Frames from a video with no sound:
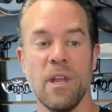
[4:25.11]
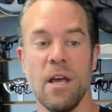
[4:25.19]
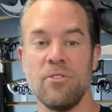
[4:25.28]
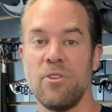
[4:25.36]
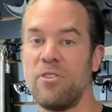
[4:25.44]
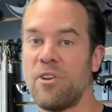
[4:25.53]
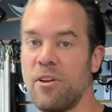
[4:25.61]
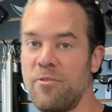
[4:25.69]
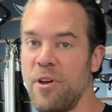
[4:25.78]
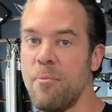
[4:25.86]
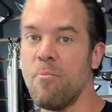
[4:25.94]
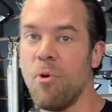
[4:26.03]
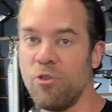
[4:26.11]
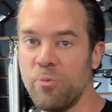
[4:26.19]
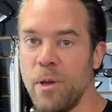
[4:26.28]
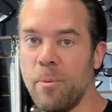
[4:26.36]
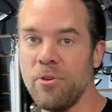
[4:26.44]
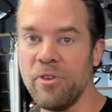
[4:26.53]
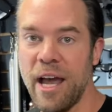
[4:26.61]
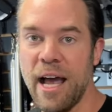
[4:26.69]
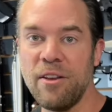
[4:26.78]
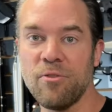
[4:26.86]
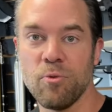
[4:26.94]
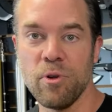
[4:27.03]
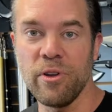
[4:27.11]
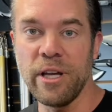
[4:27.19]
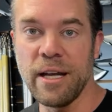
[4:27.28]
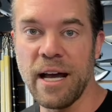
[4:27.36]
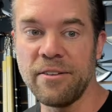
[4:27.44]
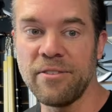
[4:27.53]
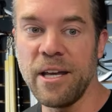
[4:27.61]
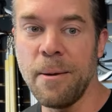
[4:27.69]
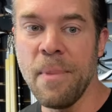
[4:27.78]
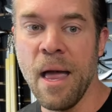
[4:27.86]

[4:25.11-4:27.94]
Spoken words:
so it's going to fit most people's hands really nicely.